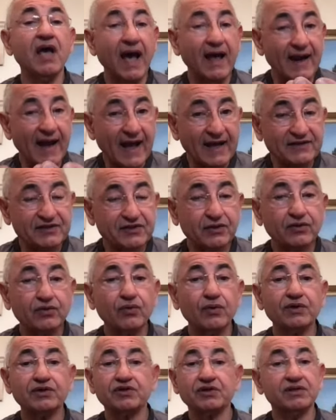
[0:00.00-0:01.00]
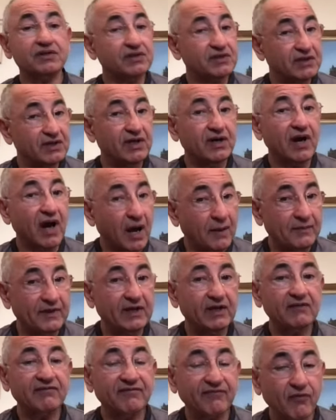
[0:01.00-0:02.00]
and ask your questions here. I'm
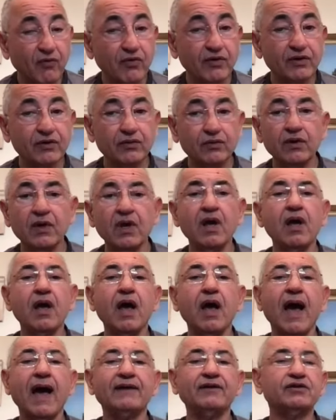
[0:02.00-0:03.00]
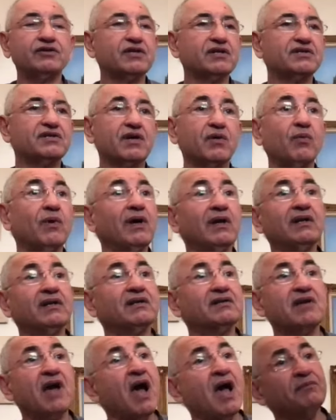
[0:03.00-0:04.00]
here for you. And you just say, well, the
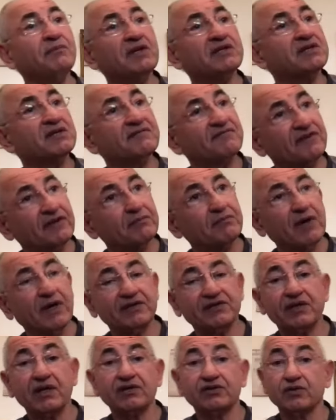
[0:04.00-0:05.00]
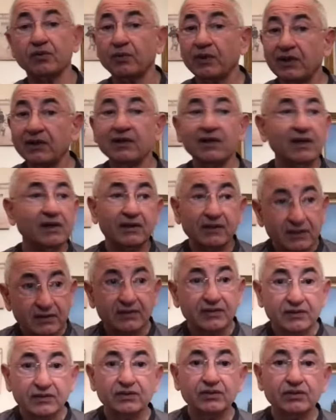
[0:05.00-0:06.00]
time doesn't fit my schedule. Well,
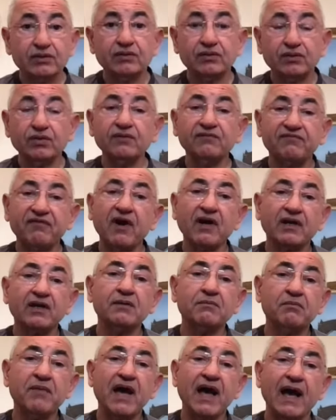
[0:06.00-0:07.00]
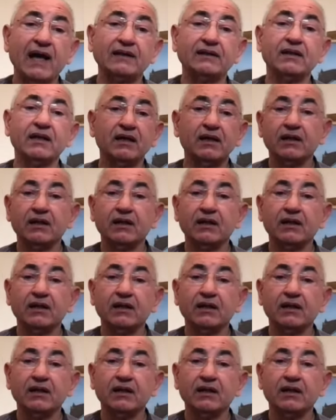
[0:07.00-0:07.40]
too fucking bad.